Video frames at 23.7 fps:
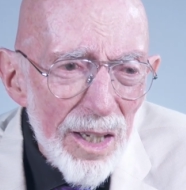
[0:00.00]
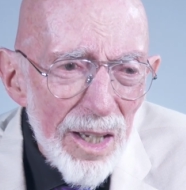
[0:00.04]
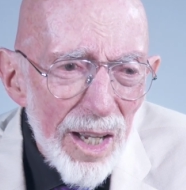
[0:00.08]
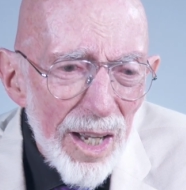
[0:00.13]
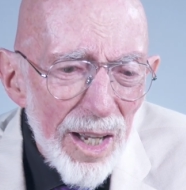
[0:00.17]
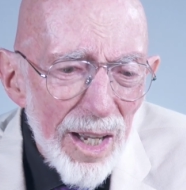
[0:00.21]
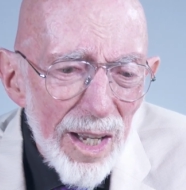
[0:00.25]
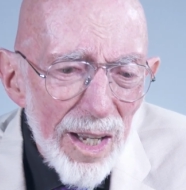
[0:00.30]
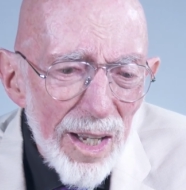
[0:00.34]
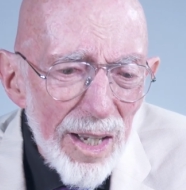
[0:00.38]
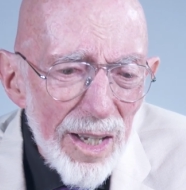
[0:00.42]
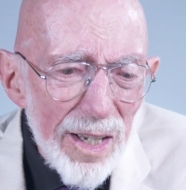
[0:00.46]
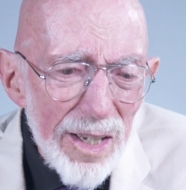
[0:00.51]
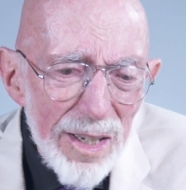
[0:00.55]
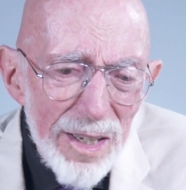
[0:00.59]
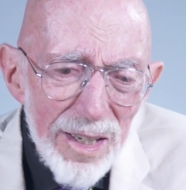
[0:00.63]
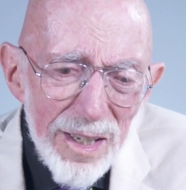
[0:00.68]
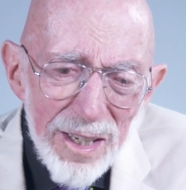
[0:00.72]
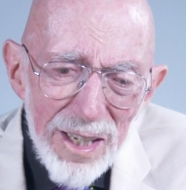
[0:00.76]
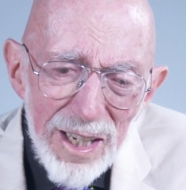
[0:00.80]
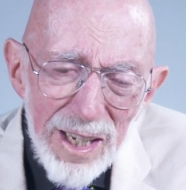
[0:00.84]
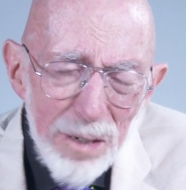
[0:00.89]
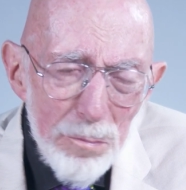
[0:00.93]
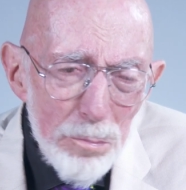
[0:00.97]
Uh,
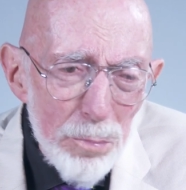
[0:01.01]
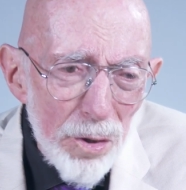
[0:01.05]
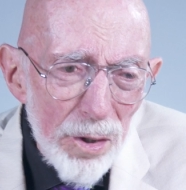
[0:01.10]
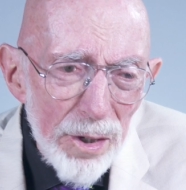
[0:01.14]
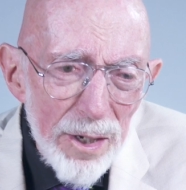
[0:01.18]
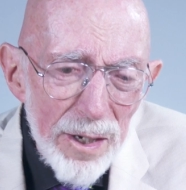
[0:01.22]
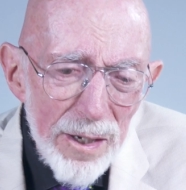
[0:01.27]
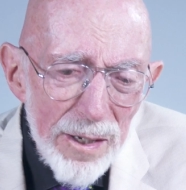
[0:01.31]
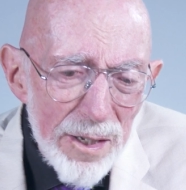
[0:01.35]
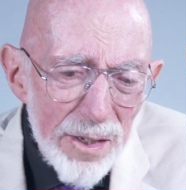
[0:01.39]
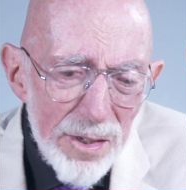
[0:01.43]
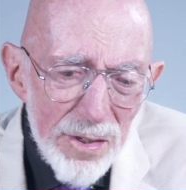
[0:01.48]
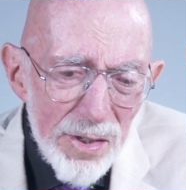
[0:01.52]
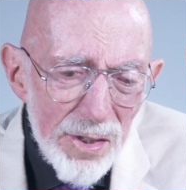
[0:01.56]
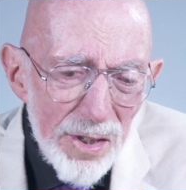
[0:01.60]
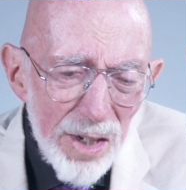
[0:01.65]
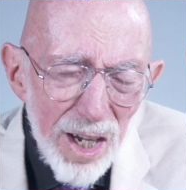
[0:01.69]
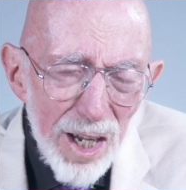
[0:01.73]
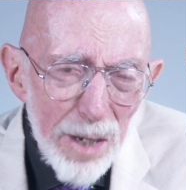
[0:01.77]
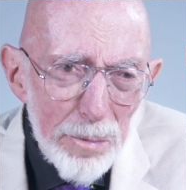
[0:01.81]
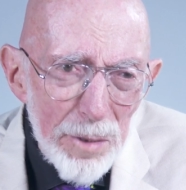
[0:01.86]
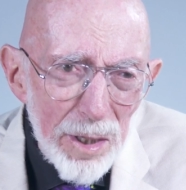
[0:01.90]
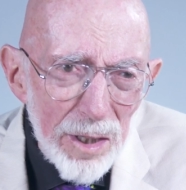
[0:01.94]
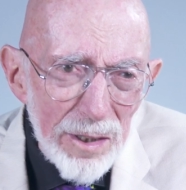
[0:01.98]
he pointed his
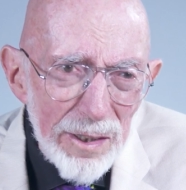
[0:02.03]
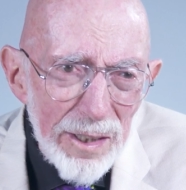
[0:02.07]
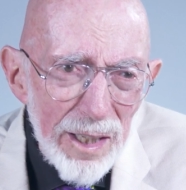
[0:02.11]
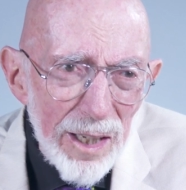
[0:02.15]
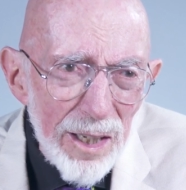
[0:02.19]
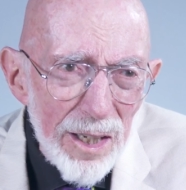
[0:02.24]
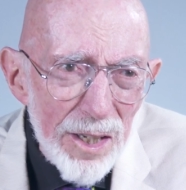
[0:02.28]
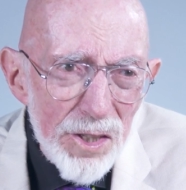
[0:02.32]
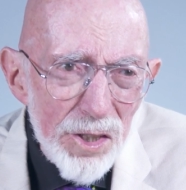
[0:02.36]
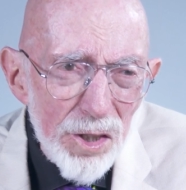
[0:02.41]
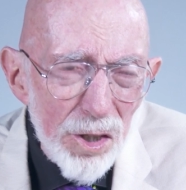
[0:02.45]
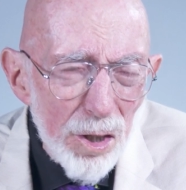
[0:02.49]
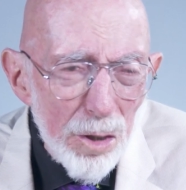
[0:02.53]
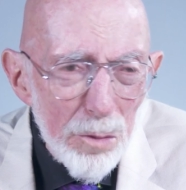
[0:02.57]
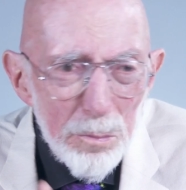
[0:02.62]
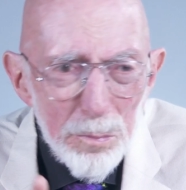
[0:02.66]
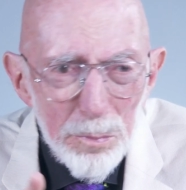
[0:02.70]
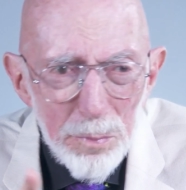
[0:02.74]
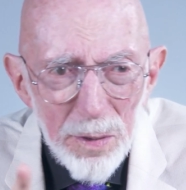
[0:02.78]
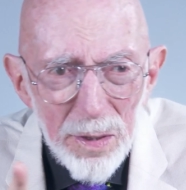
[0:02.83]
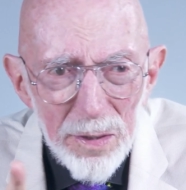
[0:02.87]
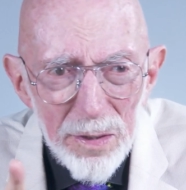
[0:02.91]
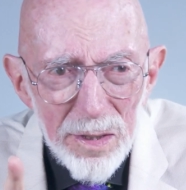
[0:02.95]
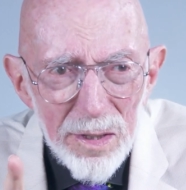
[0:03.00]
optical telescope
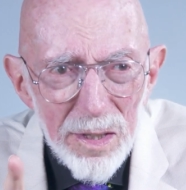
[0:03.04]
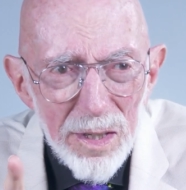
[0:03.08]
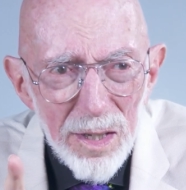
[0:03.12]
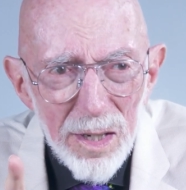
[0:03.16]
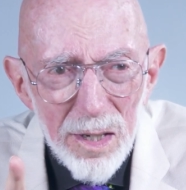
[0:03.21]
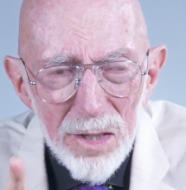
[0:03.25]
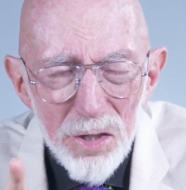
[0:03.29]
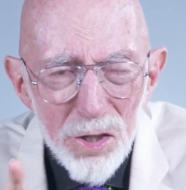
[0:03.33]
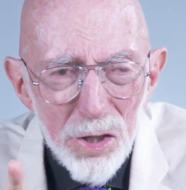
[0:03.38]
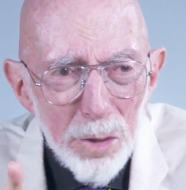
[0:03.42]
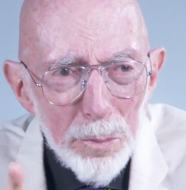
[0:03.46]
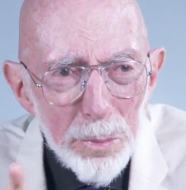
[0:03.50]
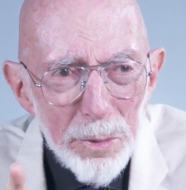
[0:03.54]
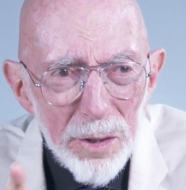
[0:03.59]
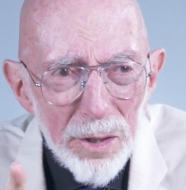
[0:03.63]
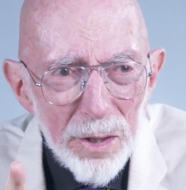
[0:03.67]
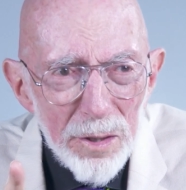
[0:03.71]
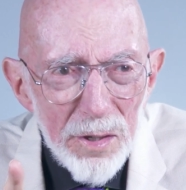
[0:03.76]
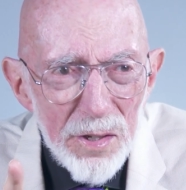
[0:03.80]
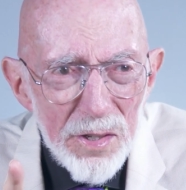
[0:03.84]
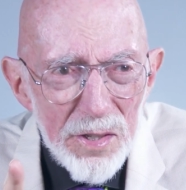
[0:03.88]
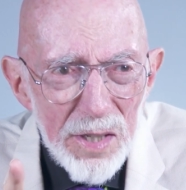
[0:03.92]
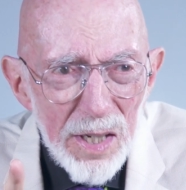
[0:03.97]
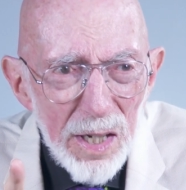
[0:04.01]
at uh, Jupiter,
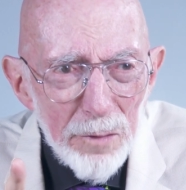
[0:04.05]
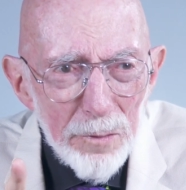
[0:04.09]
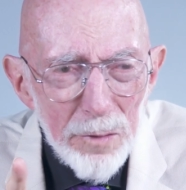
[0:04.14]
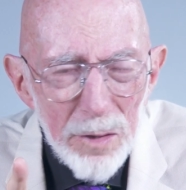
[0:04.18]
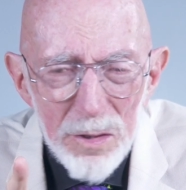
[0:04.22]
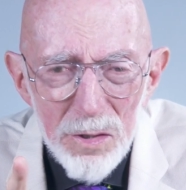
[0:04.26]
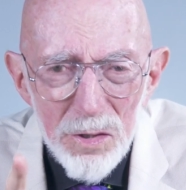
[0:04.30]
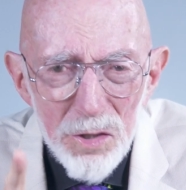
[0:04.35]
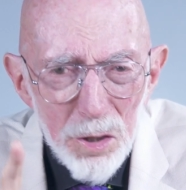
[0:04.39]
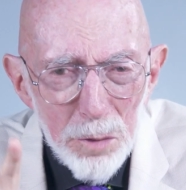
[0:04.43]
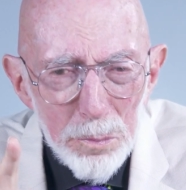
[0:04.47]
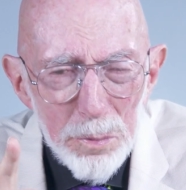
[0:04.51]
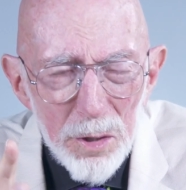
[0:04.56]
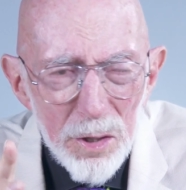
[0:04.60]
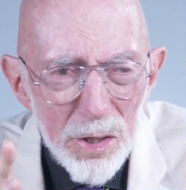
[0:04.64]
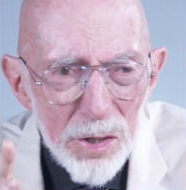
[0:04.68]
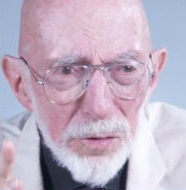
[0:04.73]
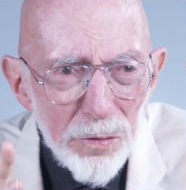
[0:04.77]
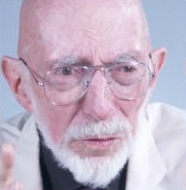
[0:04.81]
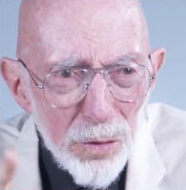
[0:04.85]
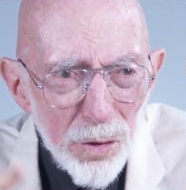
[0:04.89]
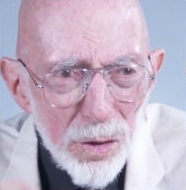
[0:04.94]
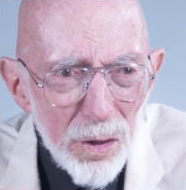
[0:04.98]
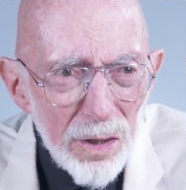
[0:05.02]
discovered Jupiter's
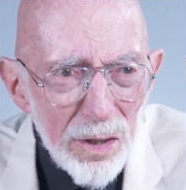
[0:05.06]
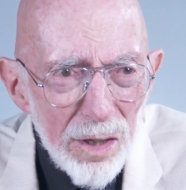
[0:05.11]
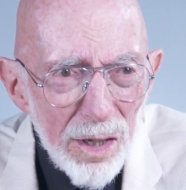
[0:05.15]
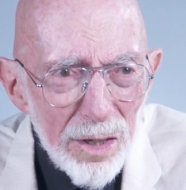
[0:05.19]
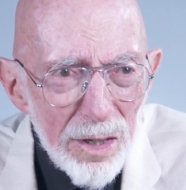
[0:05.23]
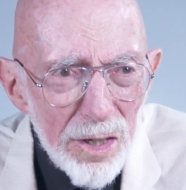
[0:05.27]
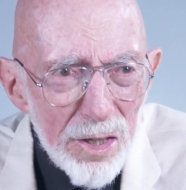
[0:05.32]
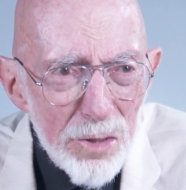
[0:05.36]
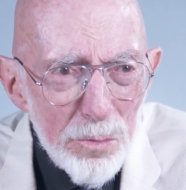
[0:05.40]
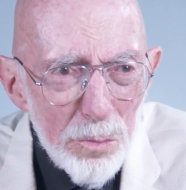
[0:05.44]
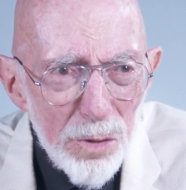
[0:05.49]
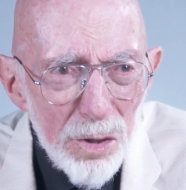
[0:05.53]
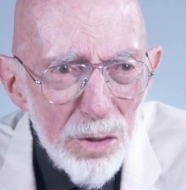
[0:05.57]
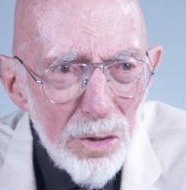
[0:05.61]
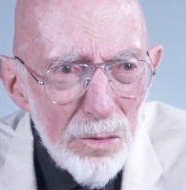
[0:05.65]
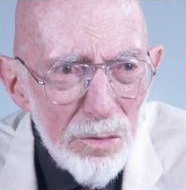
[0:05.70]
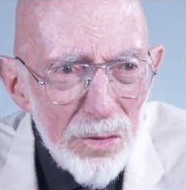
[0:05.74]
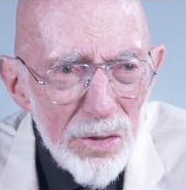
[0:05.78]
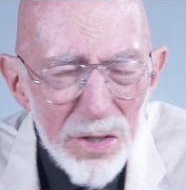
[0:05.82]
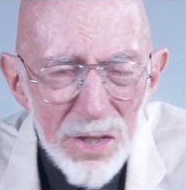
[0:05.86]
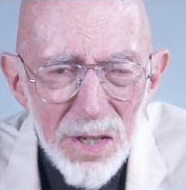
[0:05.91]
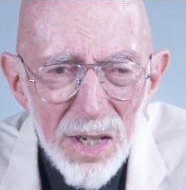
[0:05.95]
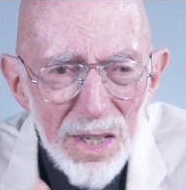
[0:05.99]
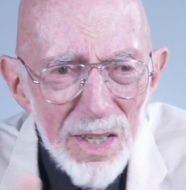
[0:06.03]
four large
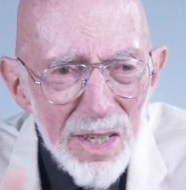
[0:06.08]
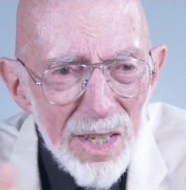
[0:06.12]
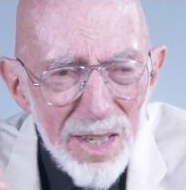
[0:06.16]
moons,